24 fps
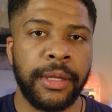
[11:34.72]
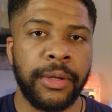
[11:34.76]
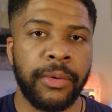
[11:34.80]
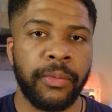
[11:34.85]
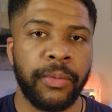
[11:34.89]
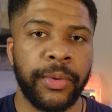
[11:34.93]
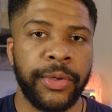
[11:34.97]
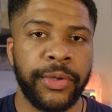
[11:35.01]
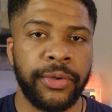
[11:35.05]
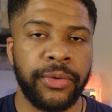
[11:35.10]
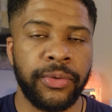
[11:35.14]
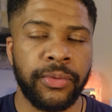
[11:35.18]

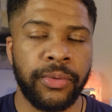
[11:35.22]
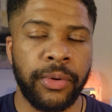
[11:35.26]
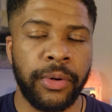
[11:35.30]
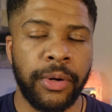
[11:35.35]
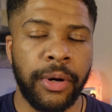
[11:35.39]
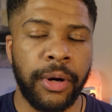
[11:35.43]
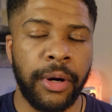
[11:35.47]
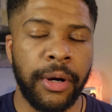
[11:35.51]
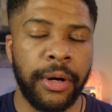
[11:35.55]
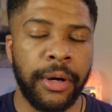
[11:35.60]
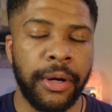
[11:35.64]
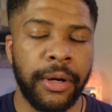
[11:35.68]
when you
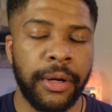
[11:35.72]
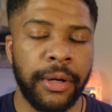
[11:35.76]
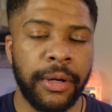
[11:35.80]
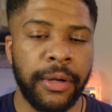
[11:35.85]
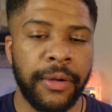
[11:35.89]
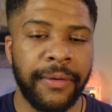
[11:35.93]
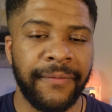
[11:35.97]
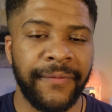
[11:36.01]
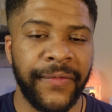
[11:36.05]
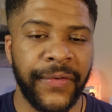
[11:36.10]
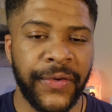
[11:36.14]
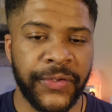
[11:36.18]
are
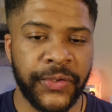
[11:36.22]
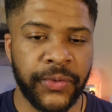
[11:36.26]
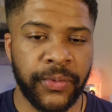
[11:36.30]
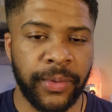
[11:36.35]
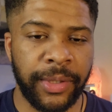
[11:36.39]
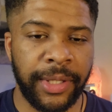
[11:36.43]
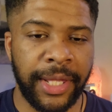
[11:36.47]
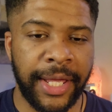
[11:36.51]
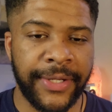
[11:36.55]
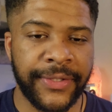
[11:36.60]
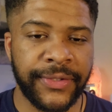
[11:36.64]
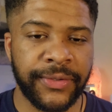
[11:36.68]

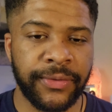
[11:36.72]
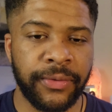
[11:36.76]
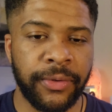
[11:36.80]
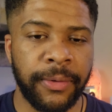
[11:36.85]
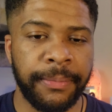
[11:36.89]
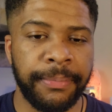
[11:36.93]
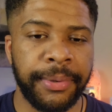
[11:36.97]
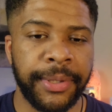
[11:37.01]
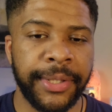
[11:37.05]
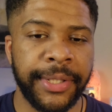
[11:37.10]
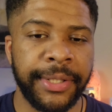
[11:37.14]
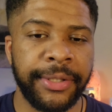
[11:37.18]
visualizing or
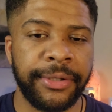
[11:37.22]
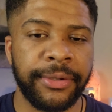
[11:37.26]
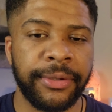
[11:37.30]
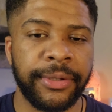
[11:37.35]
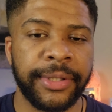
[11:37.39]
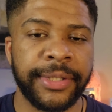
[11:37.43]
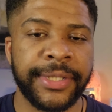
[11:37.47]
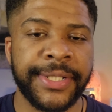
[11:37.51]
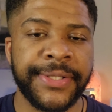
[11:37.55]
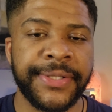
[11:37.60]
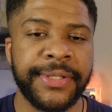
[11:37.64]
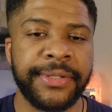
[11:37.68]
putting your
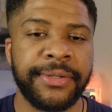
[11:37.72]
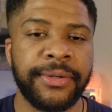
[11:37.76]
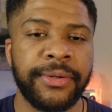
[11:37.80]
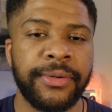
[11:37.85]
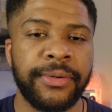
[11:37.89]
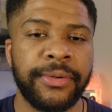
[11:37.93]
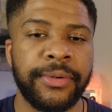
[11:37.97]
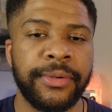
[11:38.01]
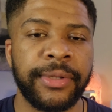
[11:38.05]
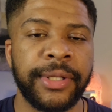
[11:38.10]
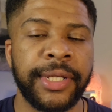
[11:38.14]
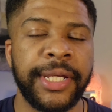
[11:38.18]
attention
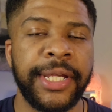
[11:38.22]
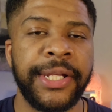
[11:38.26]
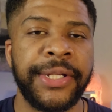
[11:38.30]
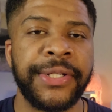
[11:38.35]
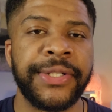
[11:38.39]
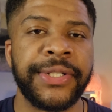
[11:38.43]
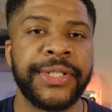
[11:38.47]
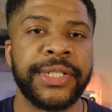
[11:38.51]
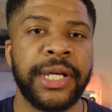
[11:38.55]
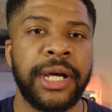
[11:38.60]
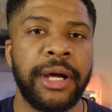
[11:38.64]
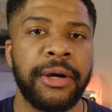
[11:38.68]
on each
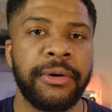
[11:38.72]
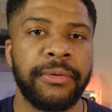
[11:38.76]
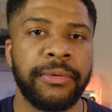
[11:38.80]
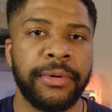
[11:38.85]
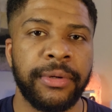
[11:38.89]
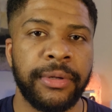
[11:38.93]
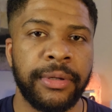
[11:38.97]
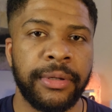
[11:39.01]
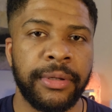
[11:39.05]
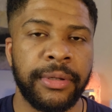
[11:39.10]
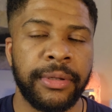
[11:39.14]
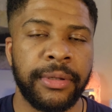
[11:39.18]

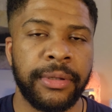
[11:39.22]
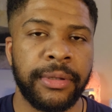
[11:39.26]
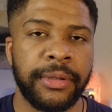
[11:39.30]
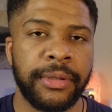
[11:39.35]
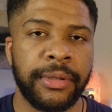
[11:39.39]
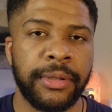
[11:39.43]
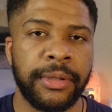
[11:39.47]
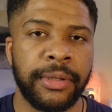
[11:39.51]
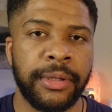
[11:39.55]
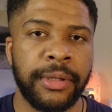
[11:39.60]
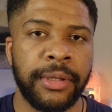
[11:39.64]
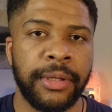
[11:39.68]
chakra,
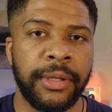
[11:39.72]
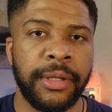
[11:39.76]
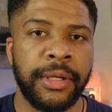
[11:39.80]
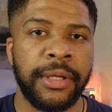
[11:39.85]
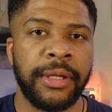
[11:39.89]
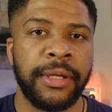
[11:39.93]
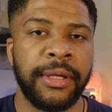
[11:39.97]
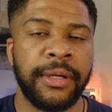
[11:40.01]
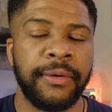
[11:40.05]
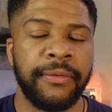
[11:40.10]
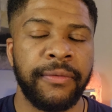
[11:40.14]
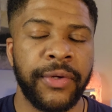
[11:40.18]

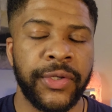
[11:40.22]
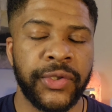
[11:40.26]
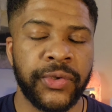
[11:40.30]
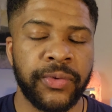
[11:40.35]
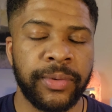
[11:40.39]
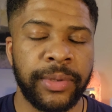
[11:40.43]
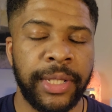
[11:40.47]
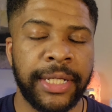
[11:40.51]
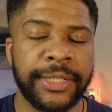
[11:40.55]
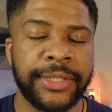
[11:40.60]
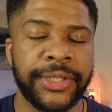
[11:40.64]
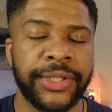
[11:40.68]

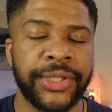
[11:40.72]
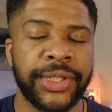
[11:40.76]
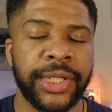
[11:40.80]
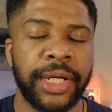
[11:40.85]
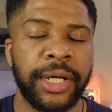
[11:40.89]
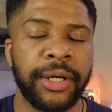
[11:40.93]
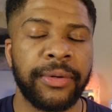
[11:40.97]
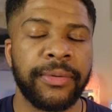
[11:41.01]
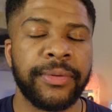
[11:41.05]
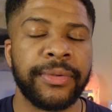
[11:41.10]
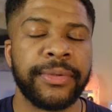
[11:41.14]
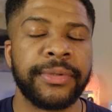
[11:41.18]
visualize the
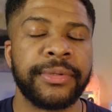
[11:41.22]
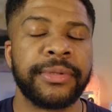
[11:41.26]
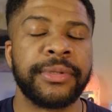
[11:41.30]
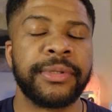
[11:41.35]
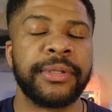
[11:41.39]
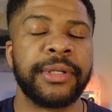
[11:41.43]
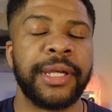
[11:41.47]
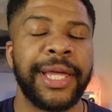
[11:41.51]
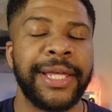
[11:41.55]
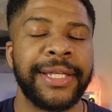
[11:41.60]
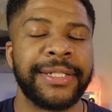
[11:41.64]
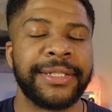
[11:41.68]
chakras
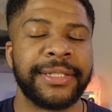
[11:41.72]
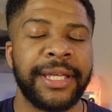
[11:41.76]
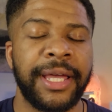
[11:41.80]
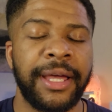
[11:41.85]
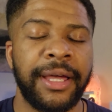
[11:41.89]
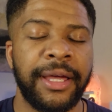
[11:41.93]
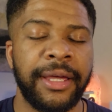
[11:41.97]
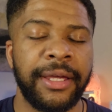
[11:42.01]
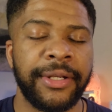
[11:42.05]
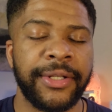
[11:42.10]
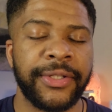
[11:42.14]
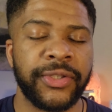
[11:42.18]
as
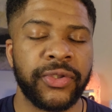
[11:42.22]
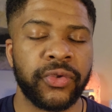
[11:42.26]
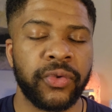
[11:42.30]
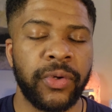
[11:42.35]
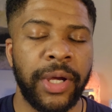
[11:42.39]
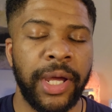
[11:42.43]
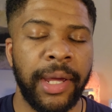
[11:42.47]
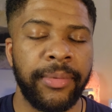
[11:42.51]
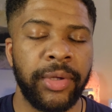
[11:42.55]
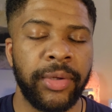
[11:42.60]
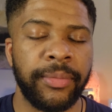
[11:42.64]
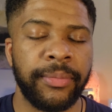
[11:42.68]
I
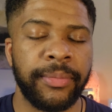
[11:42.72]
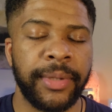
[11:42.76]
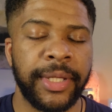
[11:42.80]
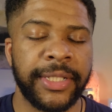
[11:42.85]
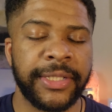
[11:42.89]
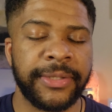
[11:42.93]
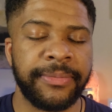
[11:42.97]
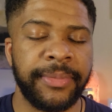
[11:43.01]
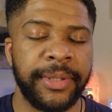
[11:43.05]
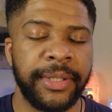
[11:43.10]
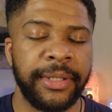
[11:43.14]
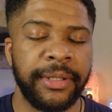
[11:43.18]
describe them
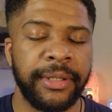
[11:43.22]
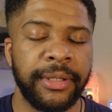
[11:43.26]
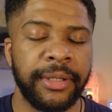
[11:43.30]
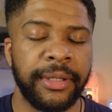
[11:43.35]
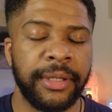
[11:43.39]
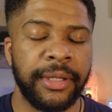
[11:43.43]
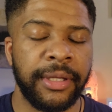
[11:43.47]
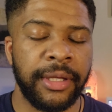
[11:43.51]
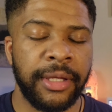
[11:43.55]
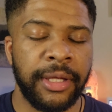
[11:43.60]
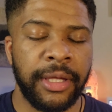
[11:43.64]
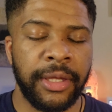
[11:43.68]
as being
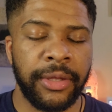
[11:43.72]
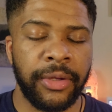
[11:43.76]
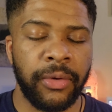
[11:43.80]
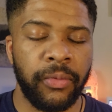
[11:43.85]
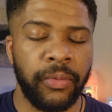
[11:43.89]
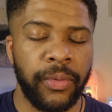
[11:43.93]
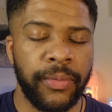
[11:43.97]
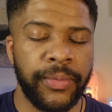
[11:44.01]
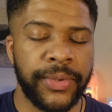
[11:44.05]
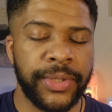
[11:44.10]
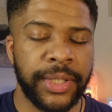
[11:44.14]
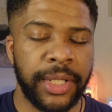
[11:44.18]
the
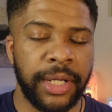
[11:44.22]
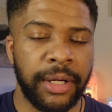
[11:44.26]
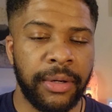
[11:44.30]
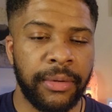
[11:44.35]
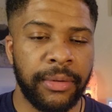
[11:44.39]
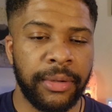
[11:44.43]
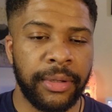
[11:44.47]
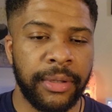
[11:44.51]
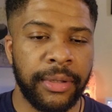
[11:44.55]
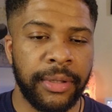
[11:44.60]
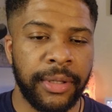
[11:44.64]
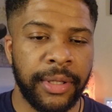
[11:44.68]
root
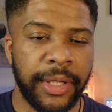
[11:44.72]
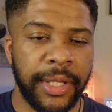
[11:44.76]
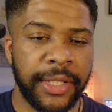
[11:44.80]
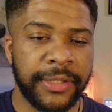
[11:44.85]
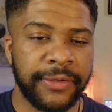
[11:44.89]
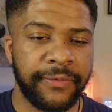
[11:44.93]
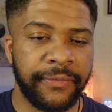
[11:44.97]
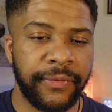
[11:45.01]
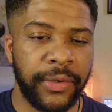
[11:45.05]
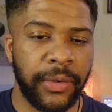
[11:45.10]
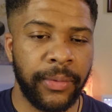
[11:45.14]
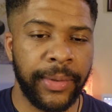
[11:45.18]
chakra is
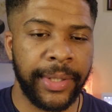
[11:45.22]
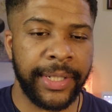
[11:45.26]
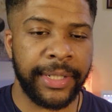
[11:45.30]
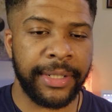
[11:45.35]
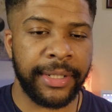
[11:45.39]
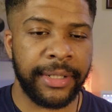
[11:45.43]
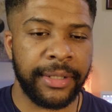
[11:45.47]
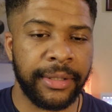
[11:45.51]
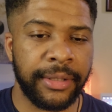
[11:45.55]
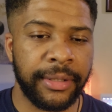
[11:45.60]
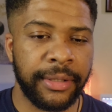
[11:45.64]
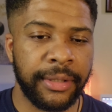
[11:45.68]

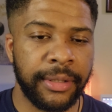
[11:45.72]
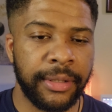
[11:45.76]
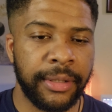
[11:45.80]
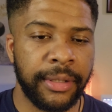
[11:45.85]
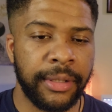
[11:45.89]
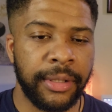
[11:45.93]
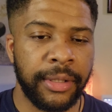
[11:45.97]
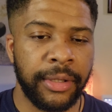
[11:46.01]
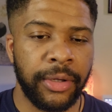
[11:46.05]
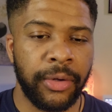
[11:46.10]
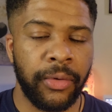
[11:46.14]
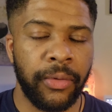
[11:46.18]
flowing,
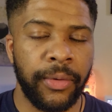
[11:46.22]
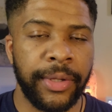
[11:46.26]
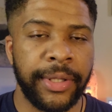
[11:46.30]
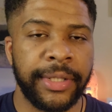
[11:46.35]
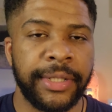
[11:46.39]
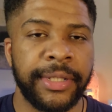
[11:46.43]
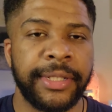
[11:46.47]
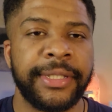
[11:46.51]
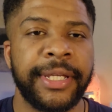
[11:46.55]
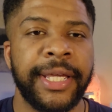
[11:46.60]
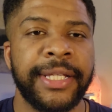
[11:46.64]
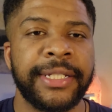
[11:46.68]
or
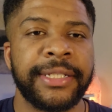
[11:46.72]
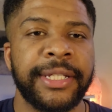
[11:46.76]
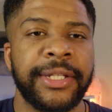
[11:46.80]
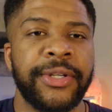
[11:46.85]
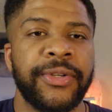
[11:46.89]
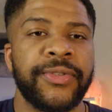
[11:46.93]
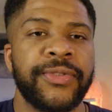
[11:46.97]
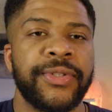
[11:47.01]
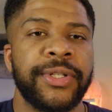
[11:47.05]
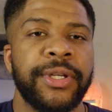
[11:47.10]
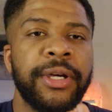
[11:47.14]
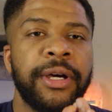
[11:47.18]
it takes
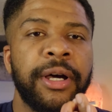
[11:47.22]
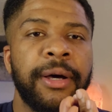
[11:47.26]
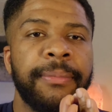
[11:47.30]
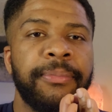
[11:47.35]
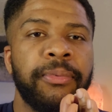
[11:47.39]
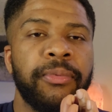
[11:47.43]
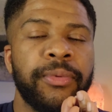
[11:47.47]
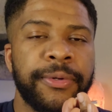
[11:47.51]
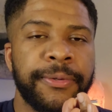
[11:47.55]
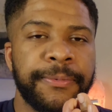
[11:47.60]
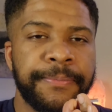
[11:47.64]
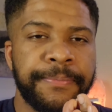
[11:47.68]
energy
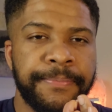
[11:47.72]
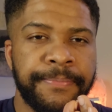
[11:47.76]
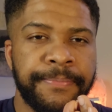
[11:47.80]
upward.